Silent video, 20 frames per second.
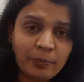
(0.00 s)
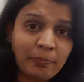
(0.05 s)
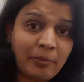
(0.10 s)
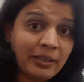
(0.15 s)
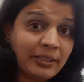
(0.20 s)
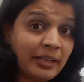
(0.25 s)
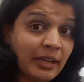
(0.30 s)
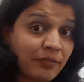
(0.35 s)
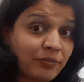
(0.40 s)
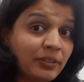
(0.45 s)

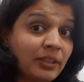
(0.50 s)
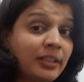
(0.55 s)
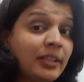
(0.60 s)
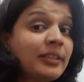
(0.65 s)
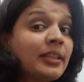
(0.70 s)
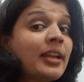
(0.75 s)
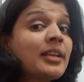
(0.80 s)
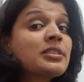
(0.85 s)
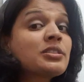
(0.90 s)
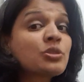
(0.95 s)
but definitely
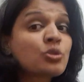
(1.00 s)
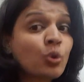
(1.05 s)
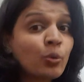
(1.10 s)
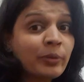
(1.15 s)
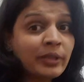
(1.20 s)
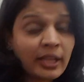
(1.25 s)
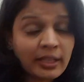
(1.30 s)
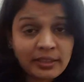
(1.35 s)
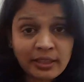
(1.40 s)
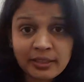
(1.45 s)
there are so
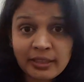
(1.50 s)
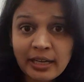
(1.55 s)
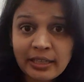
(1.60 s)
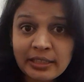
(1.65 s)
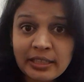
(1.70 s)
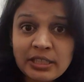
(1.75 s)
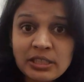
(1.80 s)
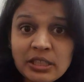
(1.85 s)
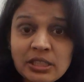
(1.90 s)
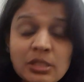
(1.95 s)
many other
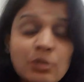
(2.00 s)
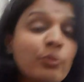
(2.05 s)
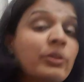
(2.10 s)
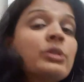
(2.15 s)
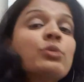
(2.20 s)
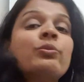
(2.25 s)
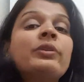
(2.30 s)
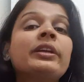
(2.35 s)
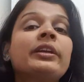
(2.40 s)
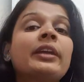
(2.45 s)
conditions
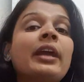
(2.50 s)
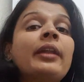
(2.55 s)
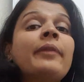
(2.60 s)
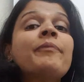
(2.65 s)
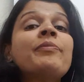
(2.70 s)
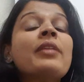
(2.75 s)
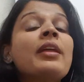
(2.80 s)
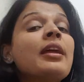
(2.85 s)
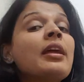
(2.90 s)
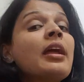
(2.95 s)
which we can